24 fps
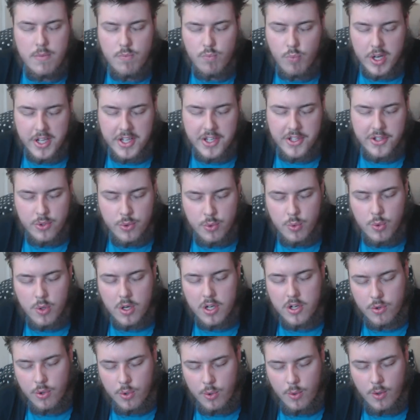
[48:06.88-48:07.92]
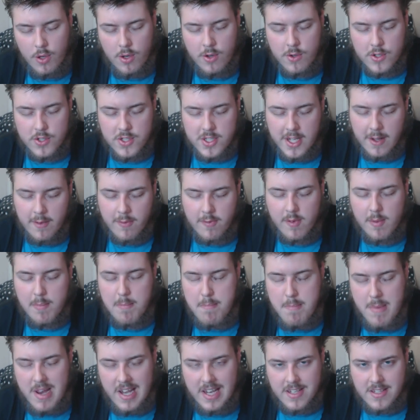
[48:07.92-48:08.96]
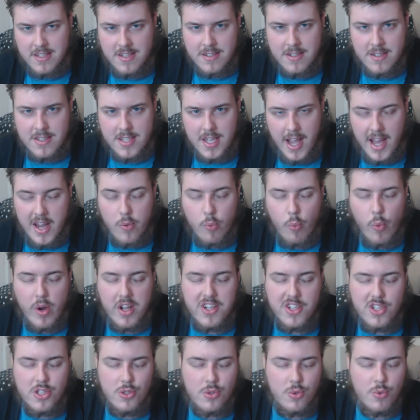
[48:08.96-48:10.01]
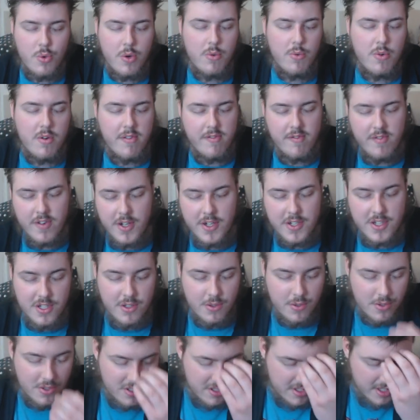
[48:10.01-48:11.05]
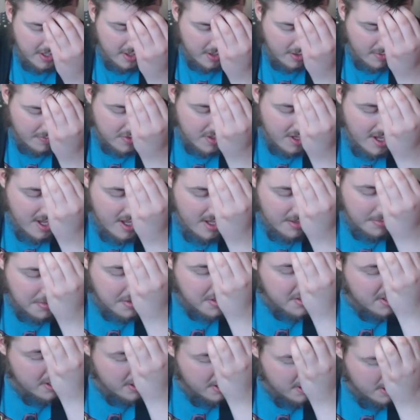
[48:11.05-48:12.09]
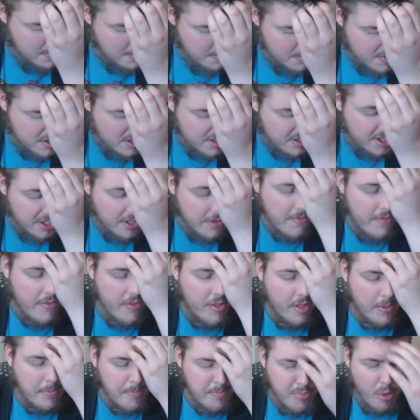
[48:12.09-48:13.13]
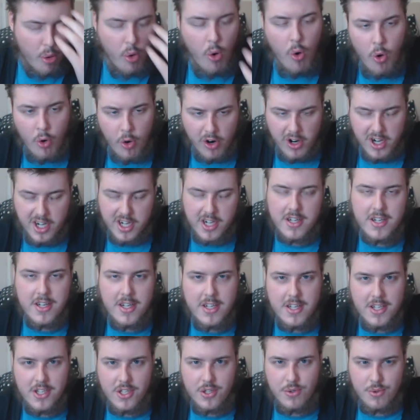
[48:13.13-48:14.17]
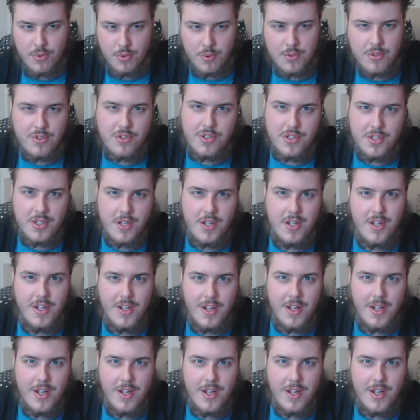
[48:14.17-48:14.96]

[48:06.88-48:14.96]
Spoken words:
When you call yourself militant, and when you refer to yourselves with terms that the Borg use,